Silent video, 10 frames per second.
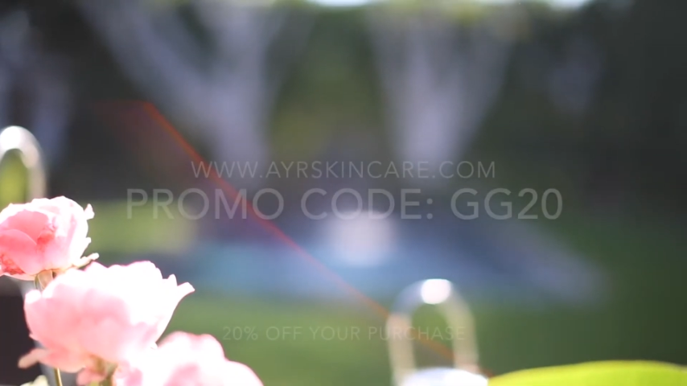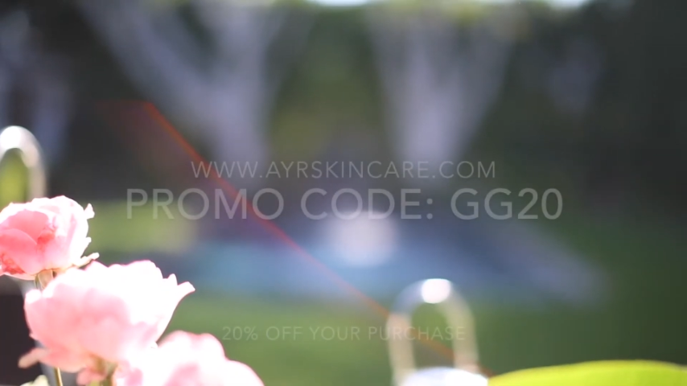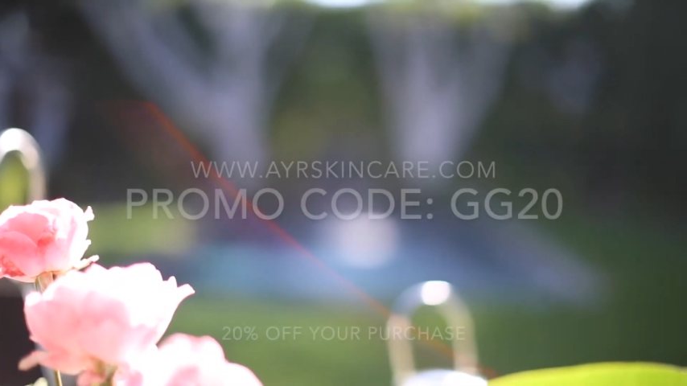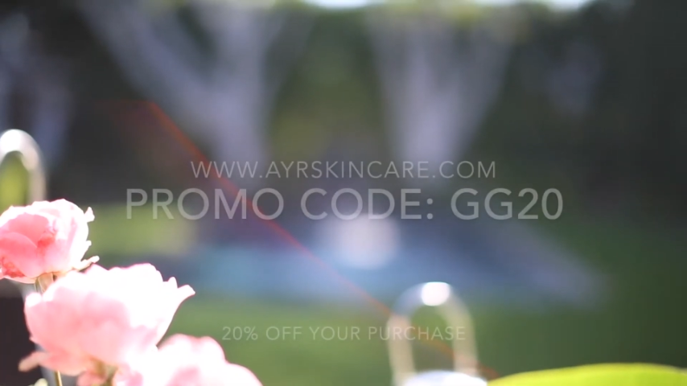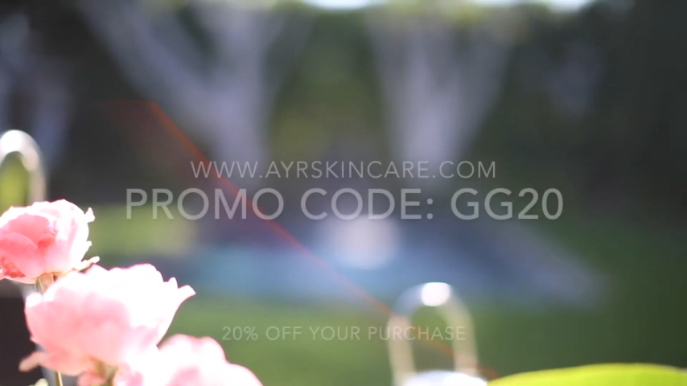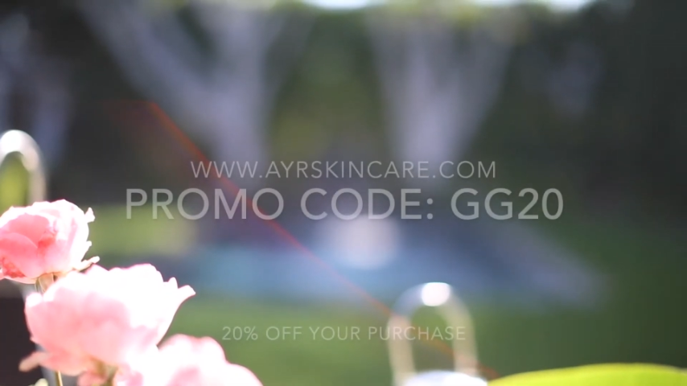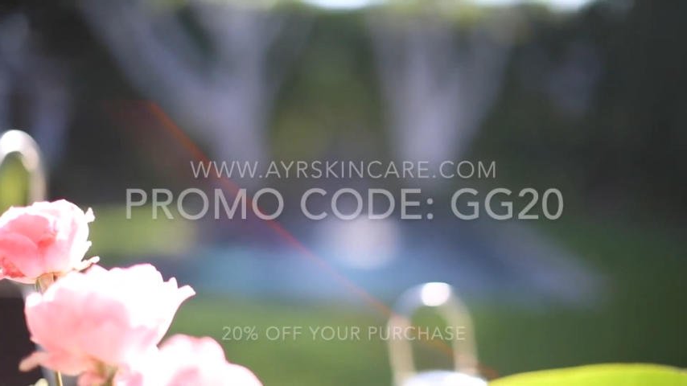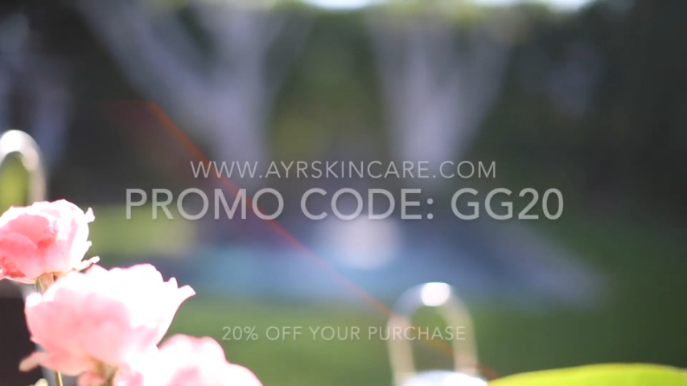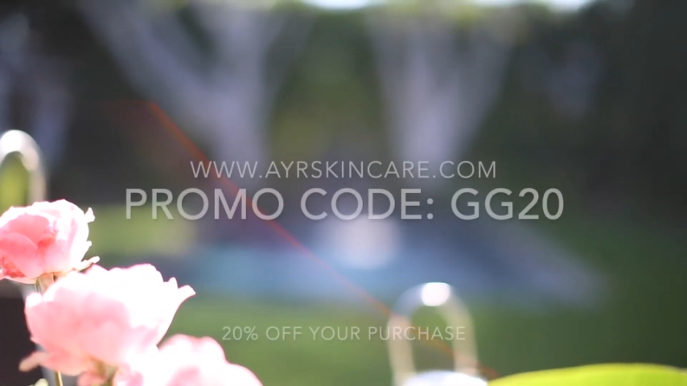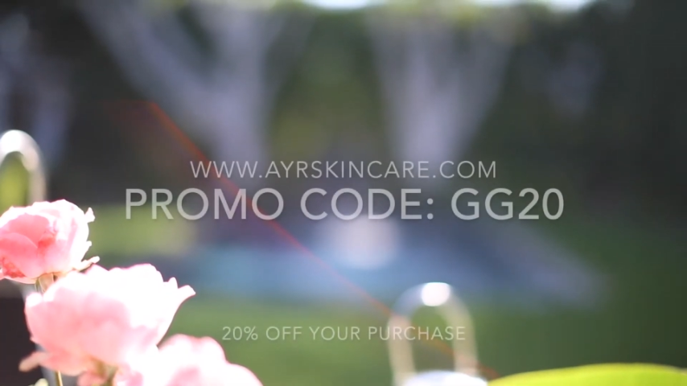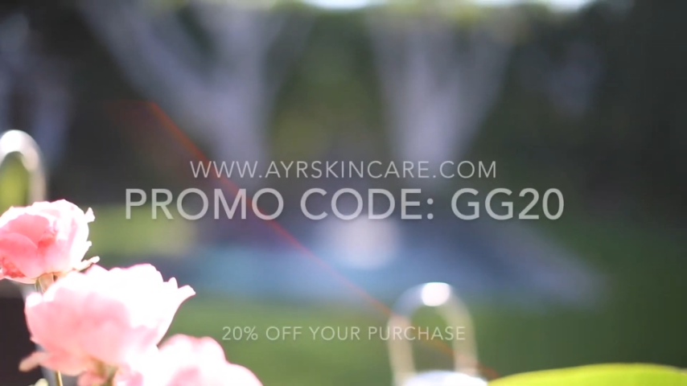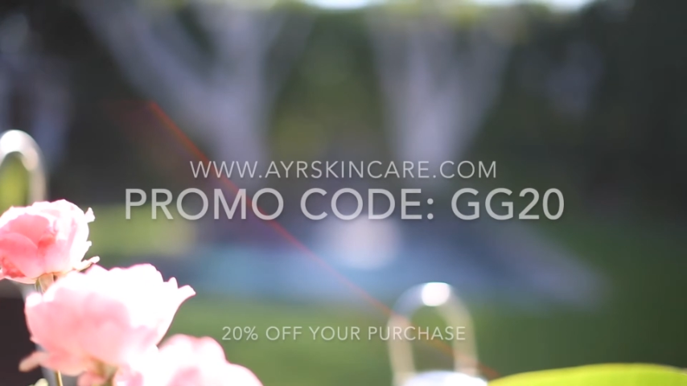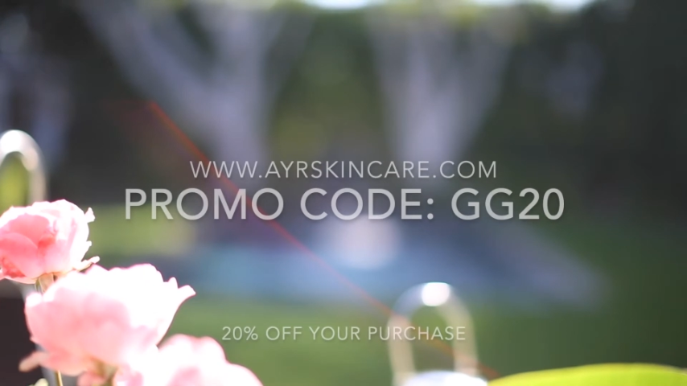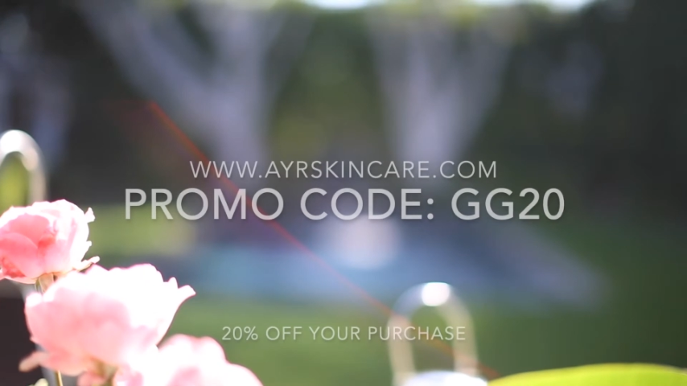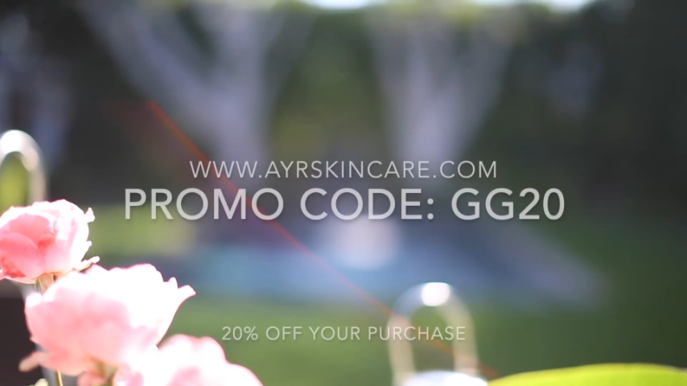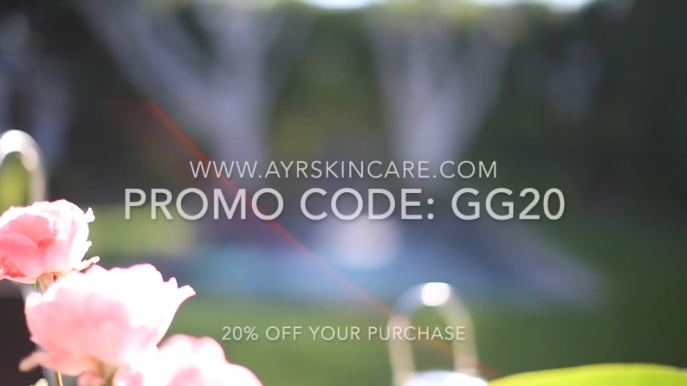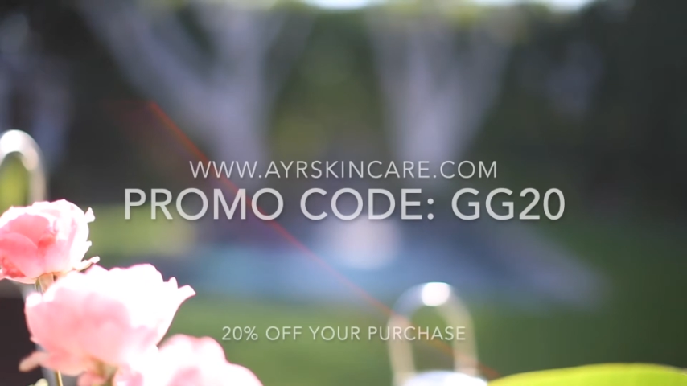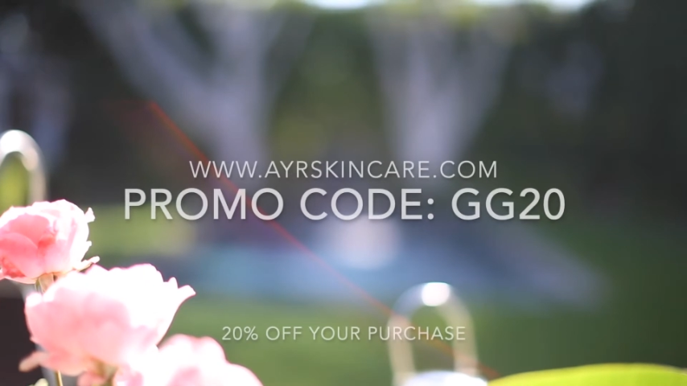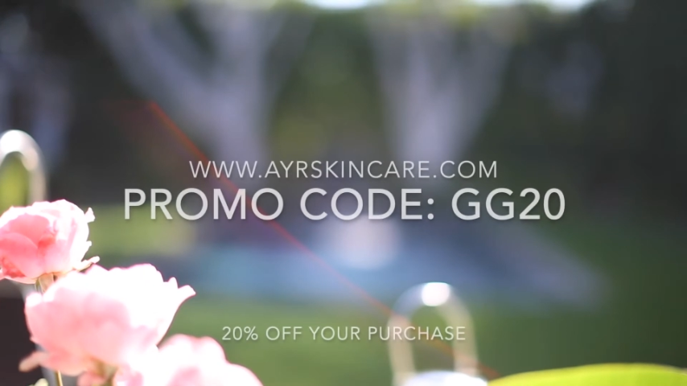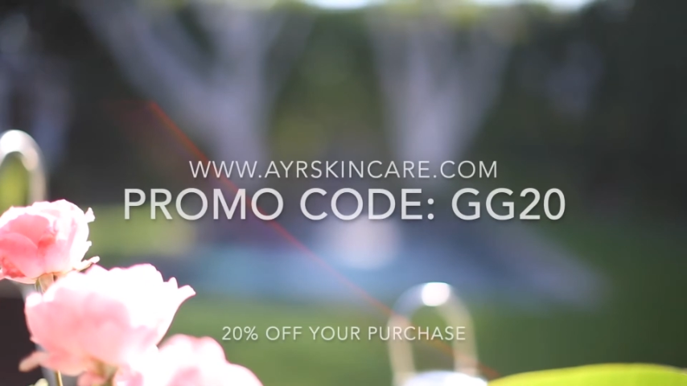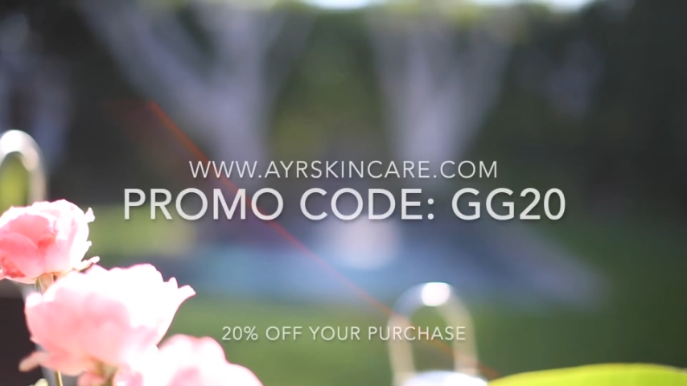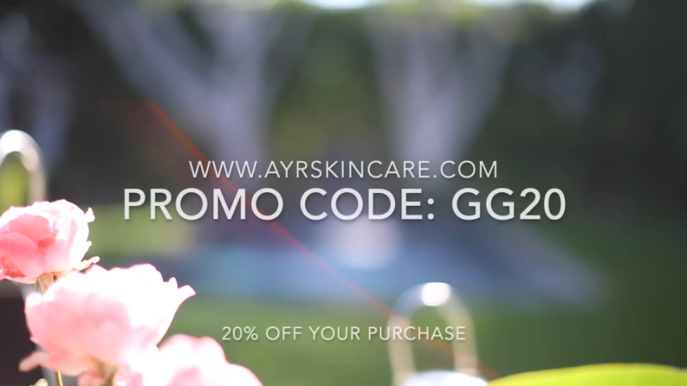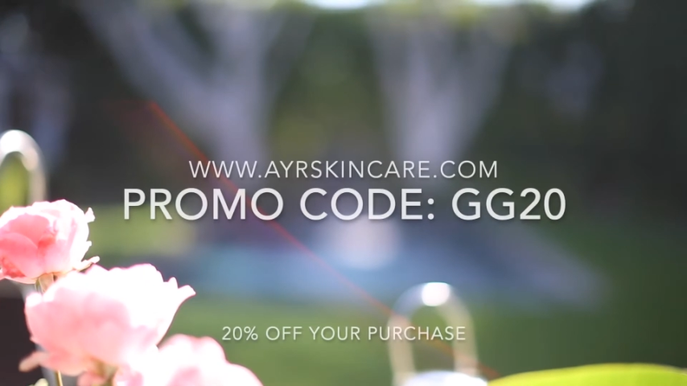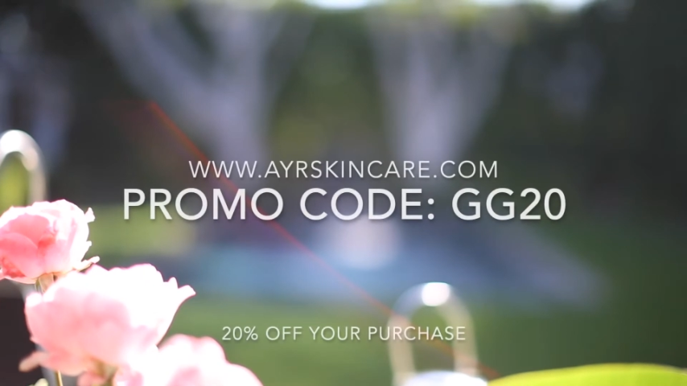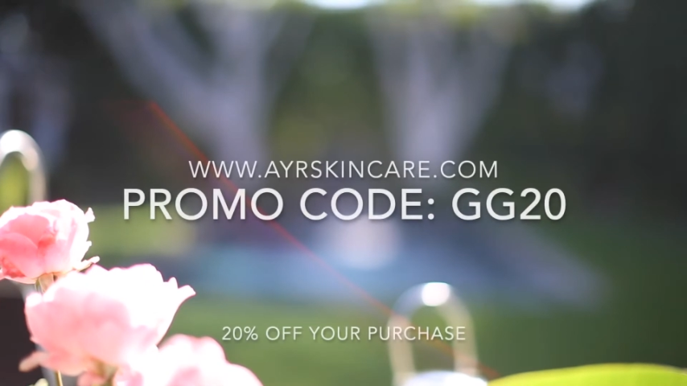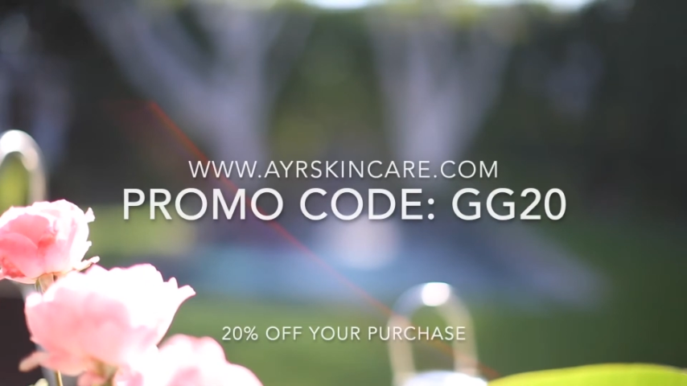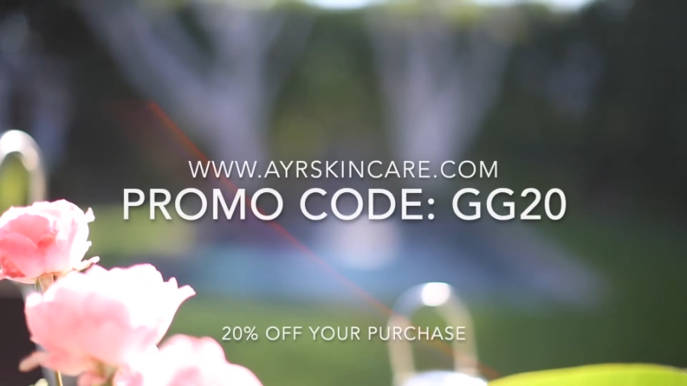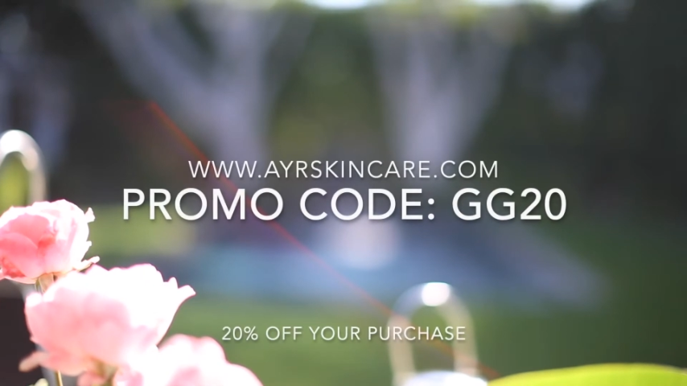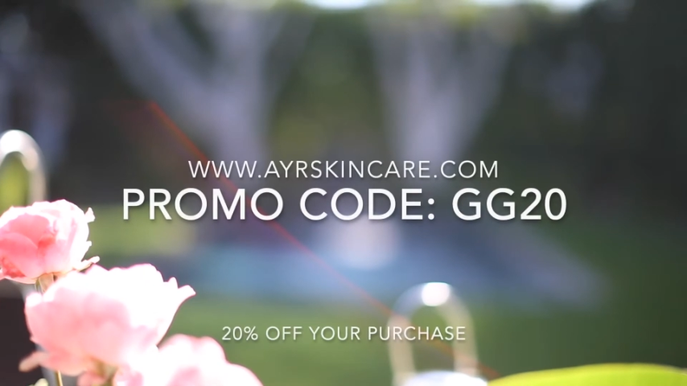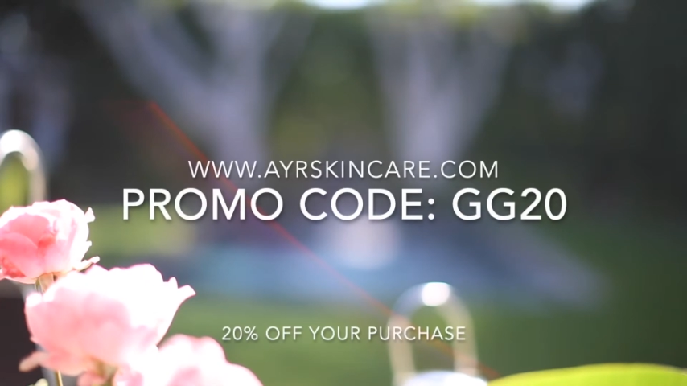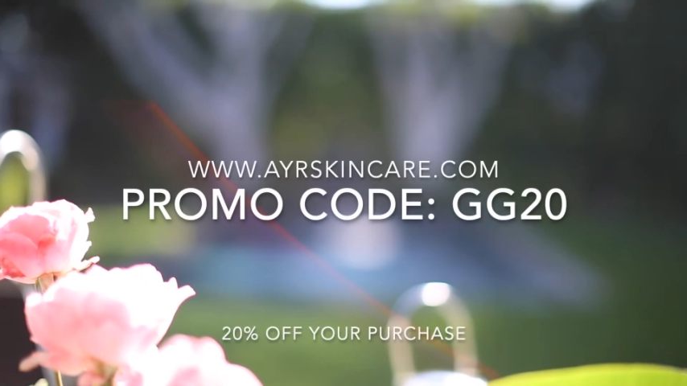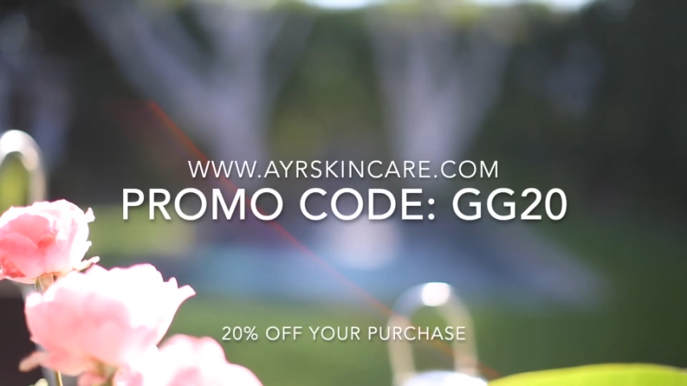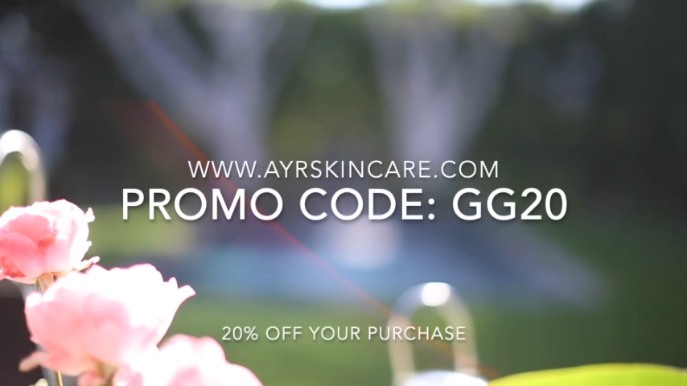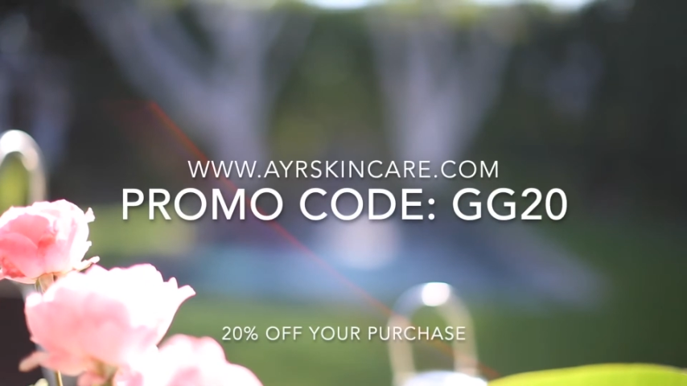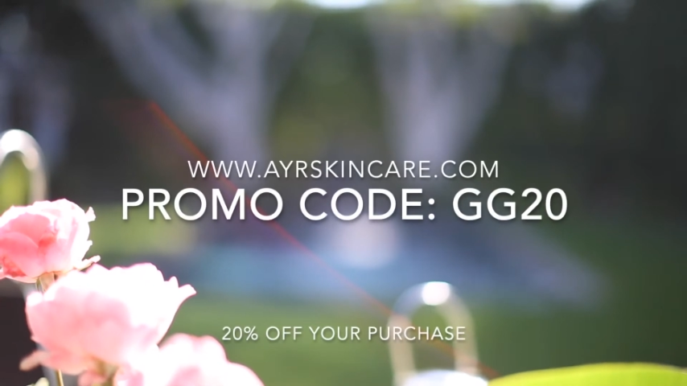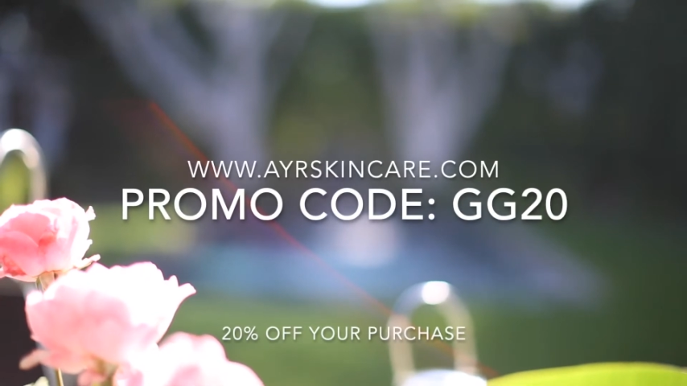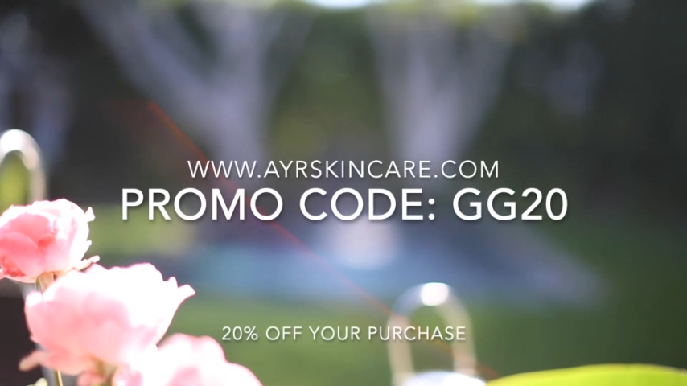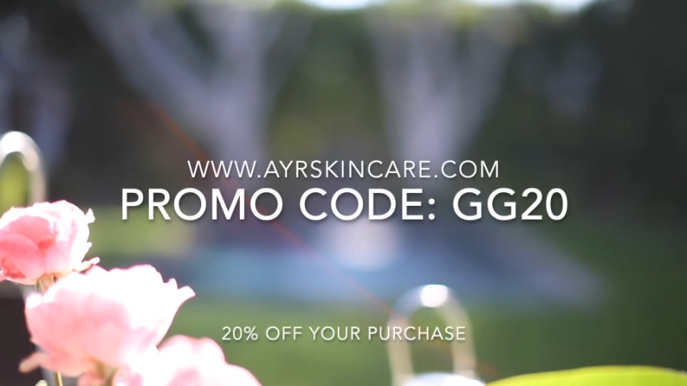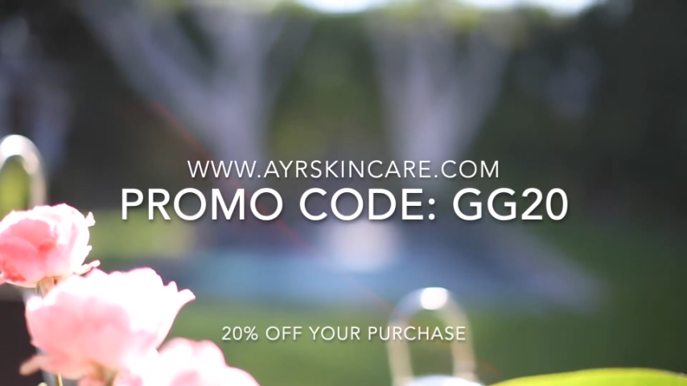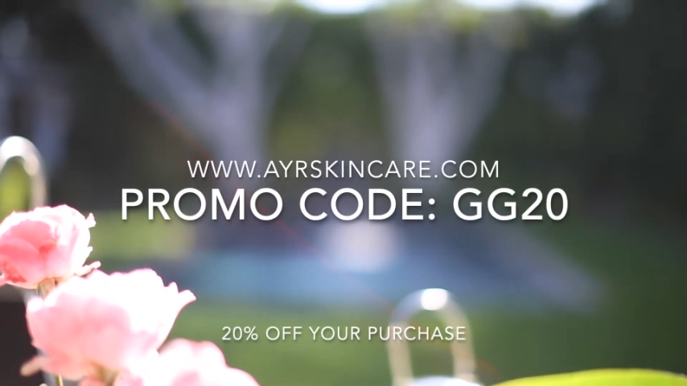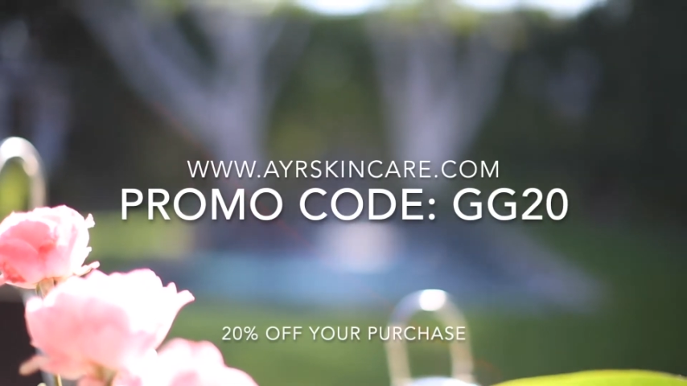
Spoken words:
No face is visible, so there are no lips to read.